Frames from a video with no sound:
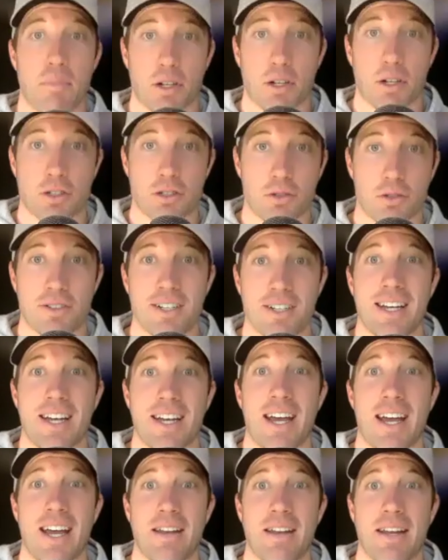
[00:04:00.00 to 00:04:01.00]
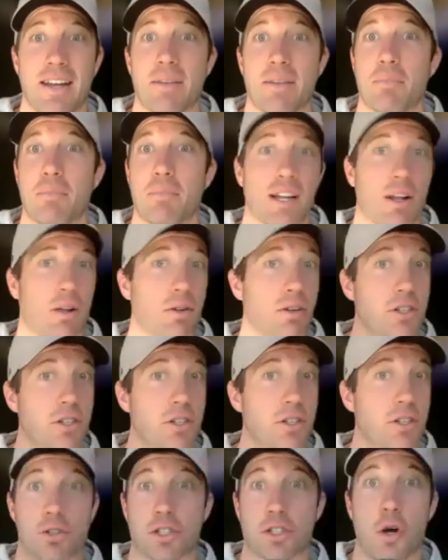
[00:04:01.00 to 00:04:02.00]
the muscle, but it can only
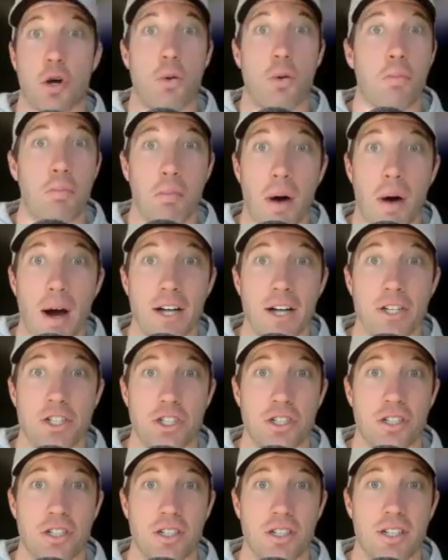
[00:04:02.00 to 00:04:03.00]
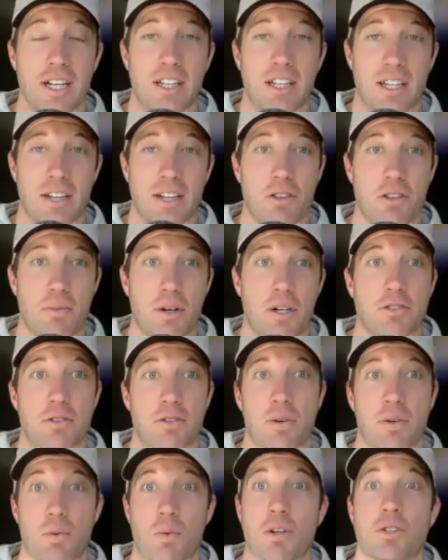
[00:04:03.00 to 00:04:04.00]
store so much in the liver and the
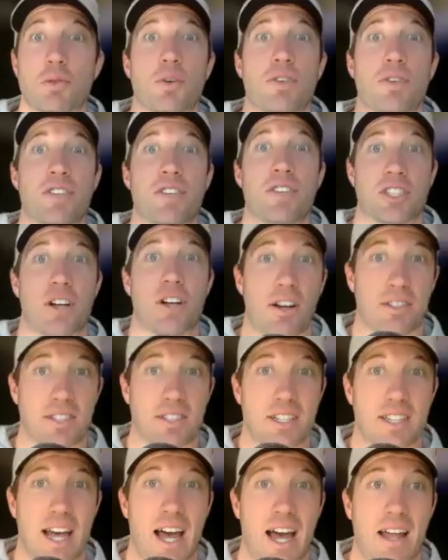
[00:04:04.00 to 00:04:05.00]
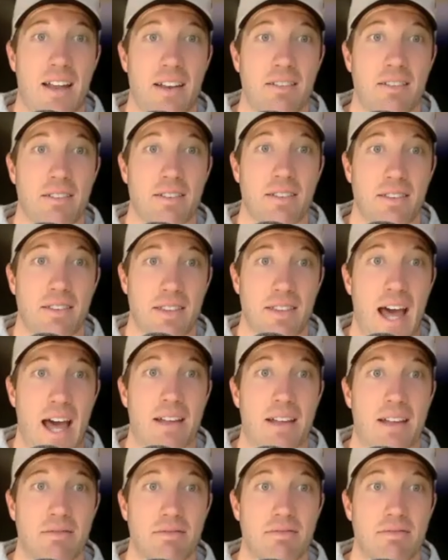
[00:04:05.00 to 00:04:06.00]
muscle. And once we've exhausted that
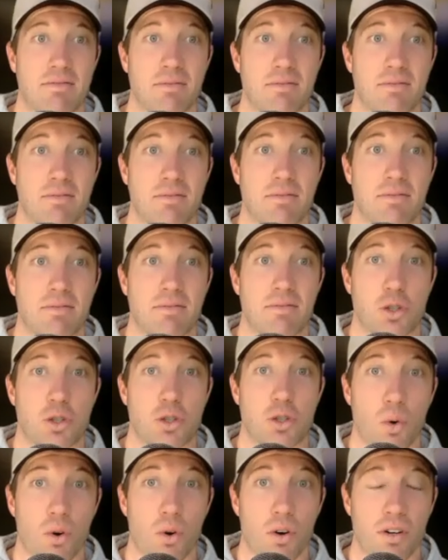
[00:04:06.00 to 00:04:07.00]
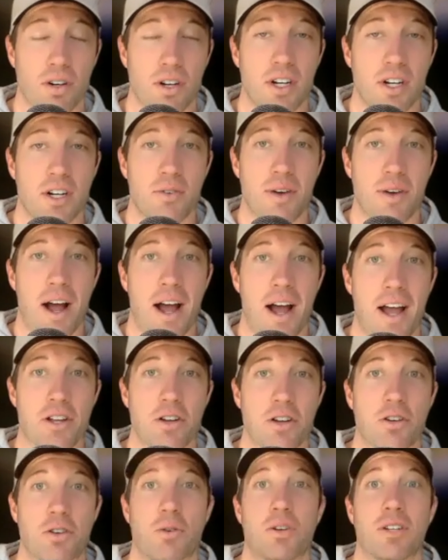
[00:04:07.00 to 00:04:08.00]
store, right,
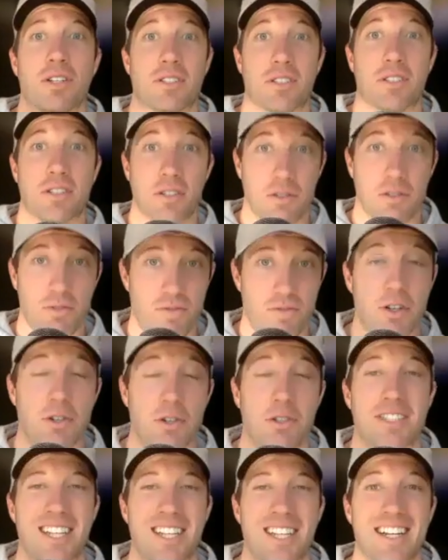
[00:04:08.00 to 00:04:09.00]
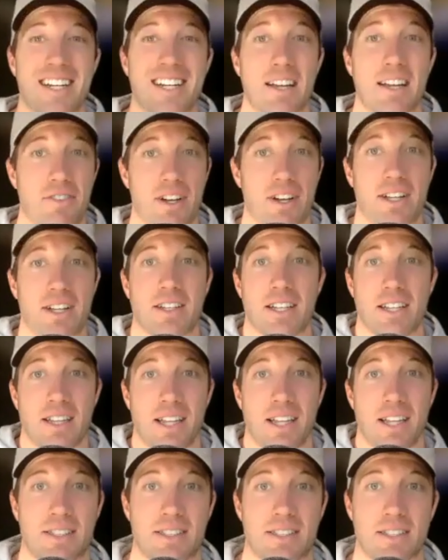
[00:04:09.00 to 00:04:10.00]
you're going to feel significantly
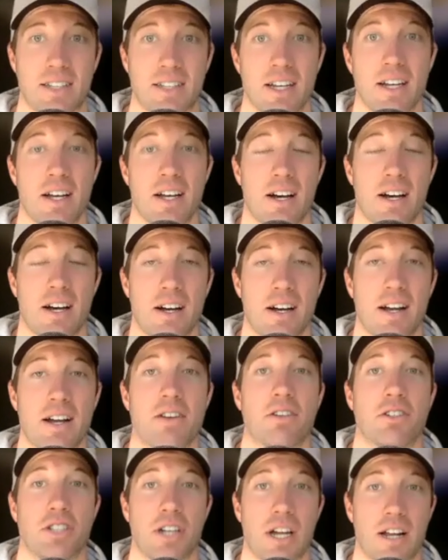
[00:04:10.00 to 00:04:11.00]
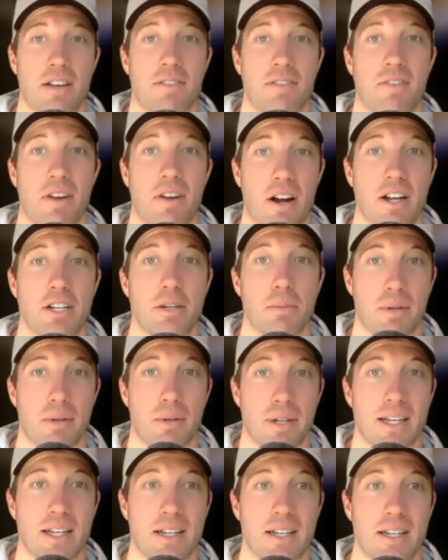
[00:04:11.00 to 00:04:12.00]
less energetic, very
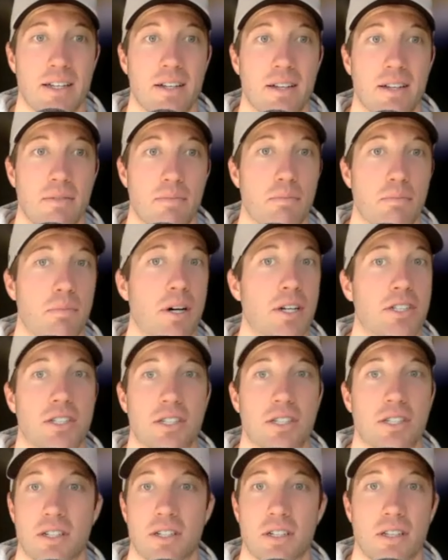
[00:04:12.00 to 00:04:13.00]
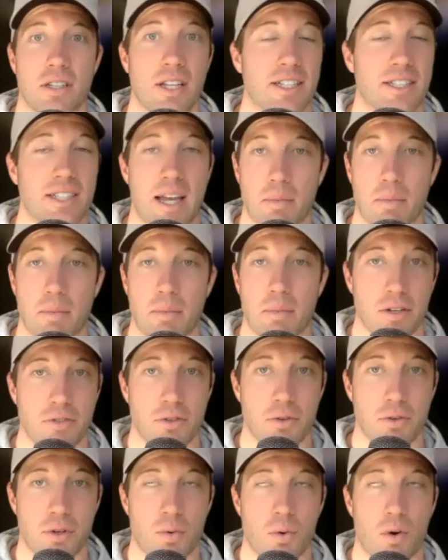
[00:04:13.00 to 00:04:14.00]
depleted, much less capable of
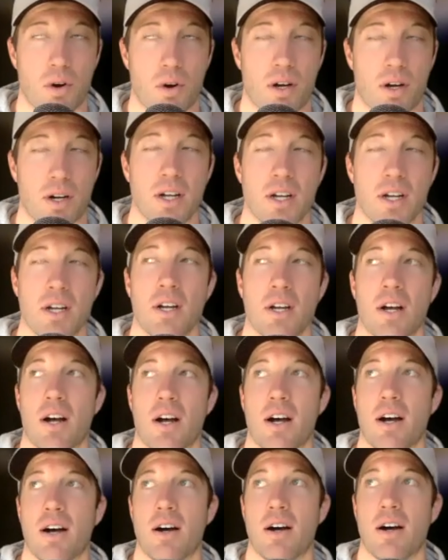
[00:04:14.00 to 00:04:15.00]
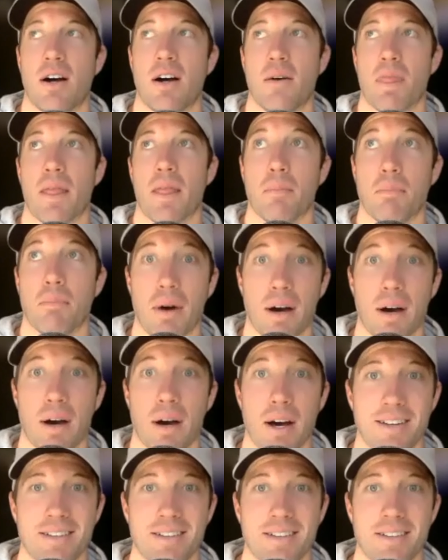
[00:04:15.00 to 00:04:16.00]
doing work.
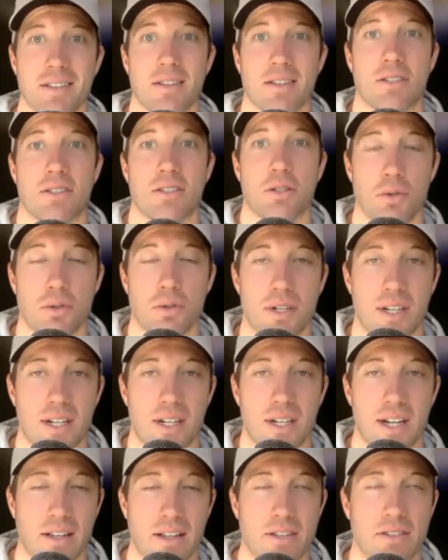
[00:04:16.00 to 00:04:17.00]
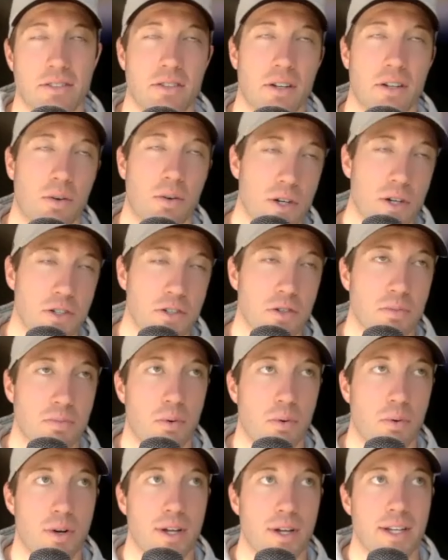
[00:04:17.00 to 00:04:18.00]
But to Caitlin's original
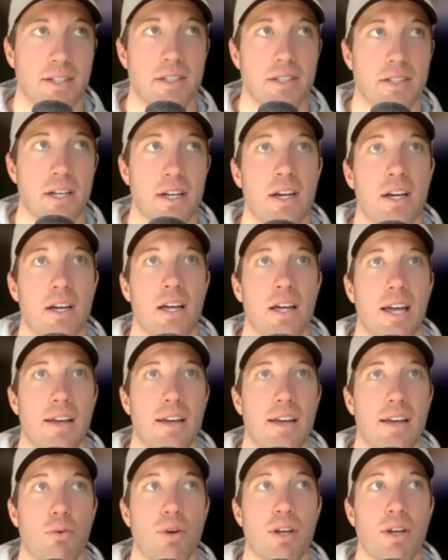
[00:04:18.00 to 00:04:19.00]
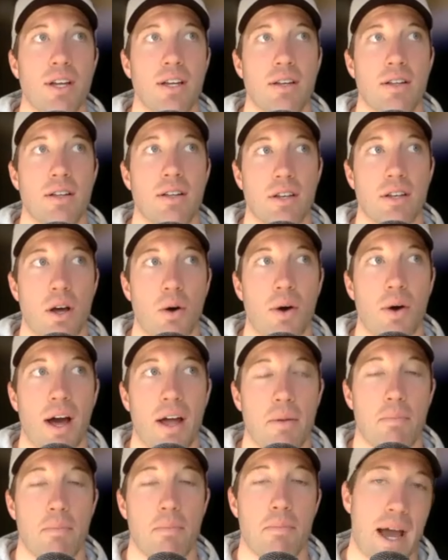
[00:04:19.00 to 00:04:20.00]
point is, if we know how
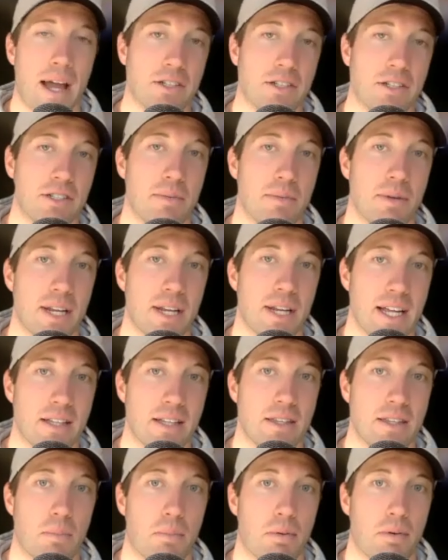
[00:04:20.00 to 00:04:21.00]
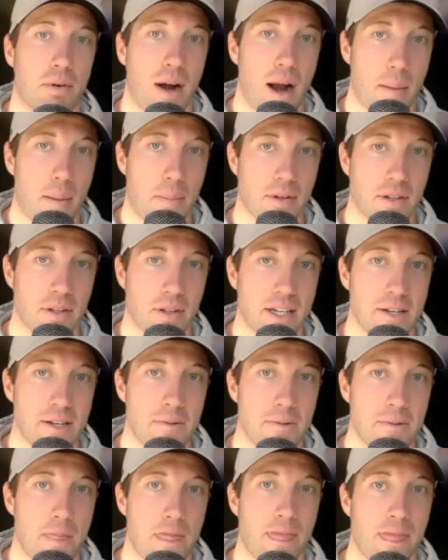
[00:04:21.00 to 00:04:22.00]
to manage them and eat them properly,
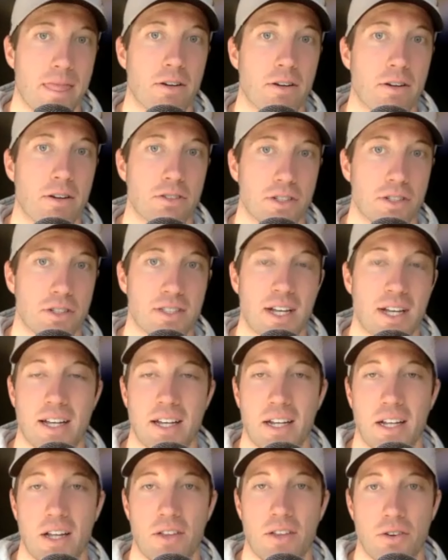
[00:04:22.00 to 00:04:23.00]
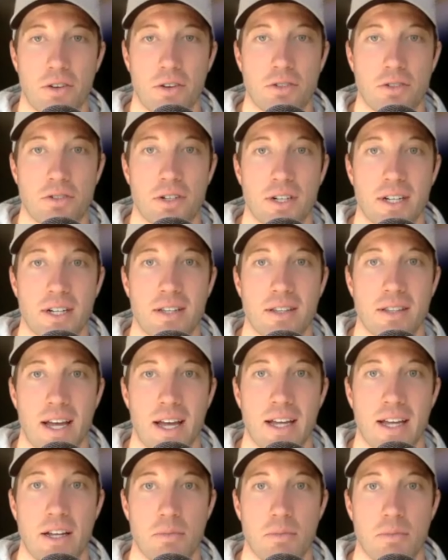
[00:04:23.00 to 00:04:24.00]
they're just like any other nutrient.
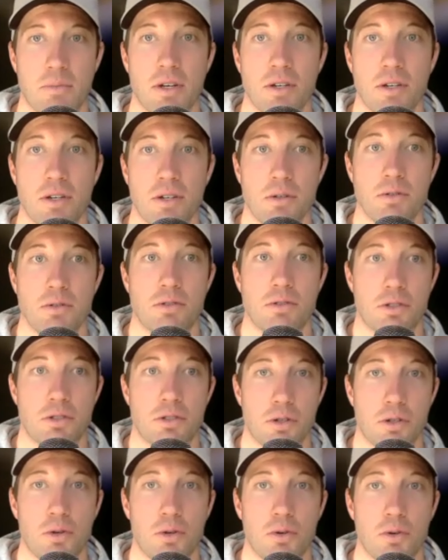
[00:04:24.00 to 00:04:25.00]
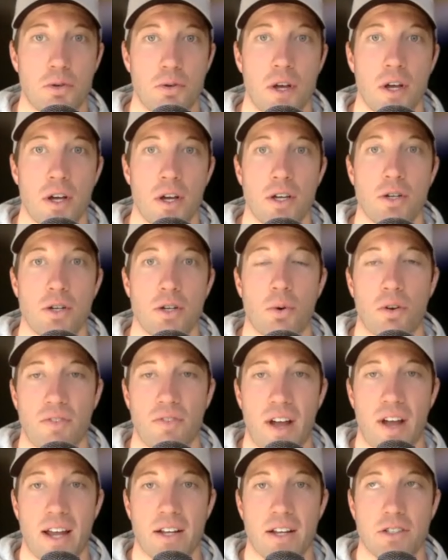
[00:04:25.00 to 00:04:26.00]
They can be used to your
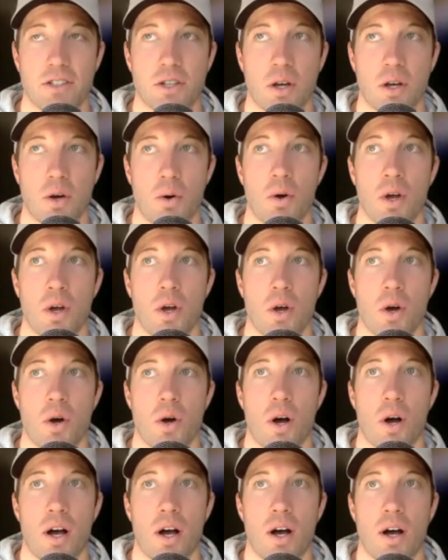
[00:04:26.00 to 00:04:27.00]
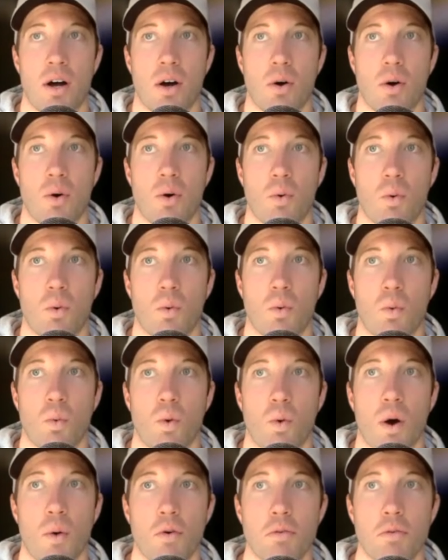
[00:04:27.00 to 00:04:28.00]
advantage. So
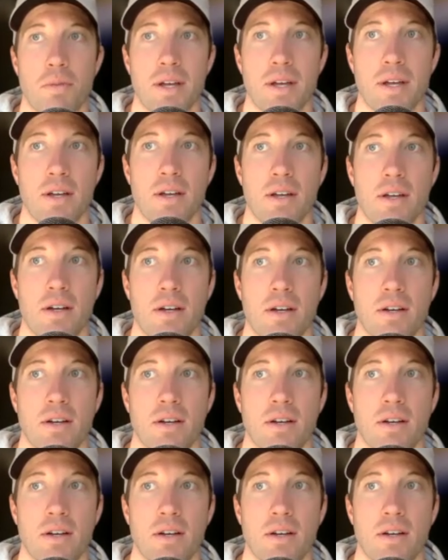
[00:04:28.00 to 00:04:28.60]
what would be